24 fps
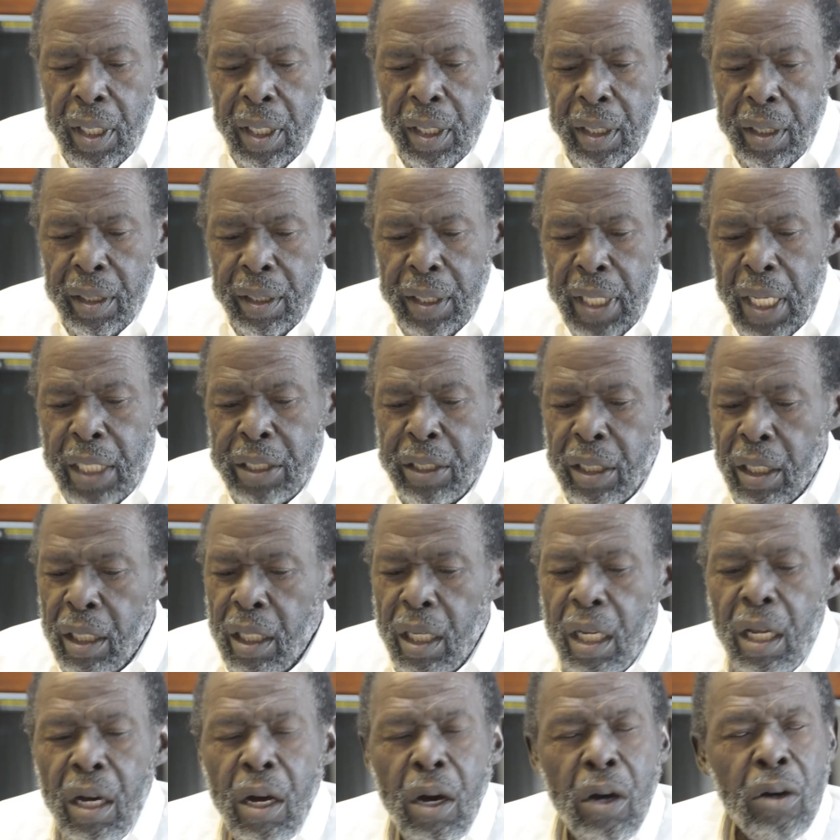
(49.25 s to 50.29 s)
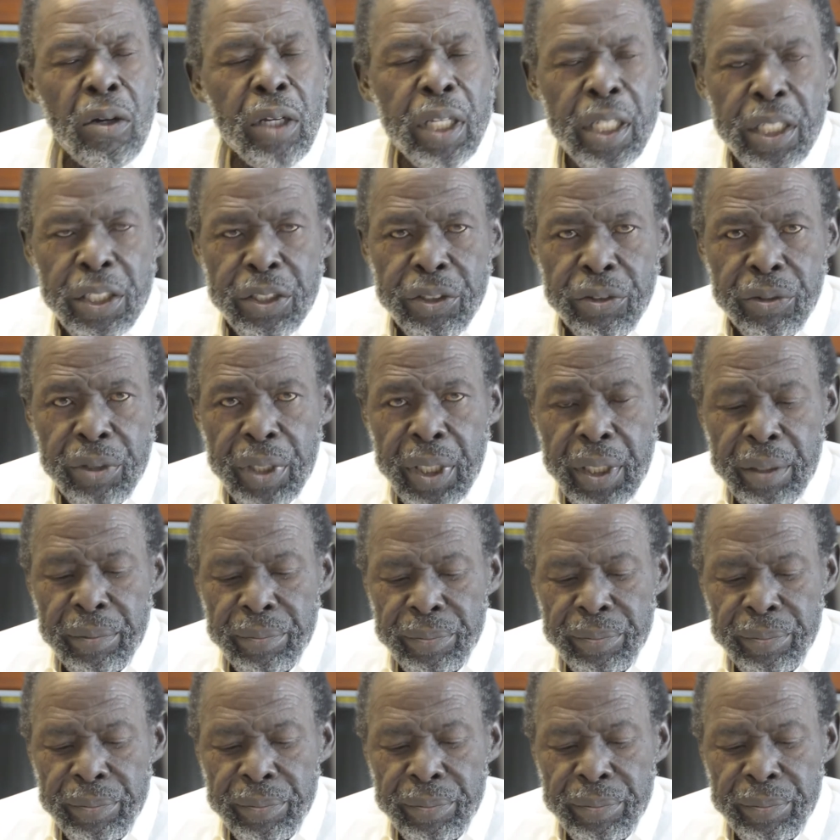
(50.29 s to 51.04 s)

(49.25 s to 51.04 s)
That's a long history.